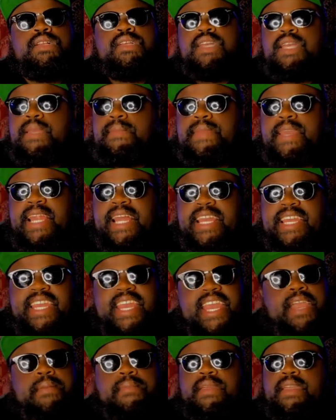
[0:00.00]
and be like,
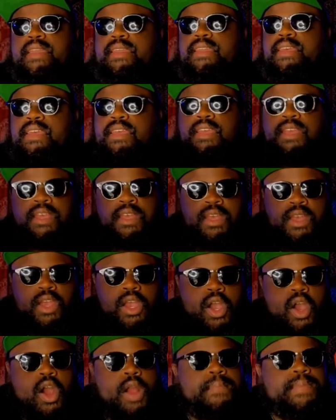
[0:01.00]
yeah, man,
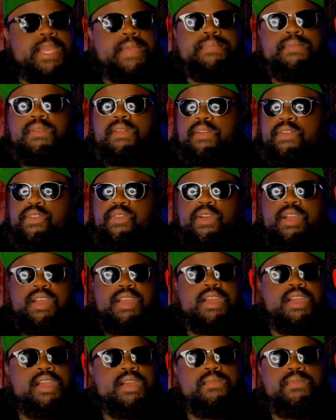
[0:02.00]
our people are doing
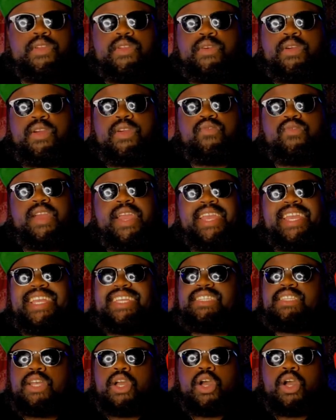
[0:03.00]
good, we're doing great, it's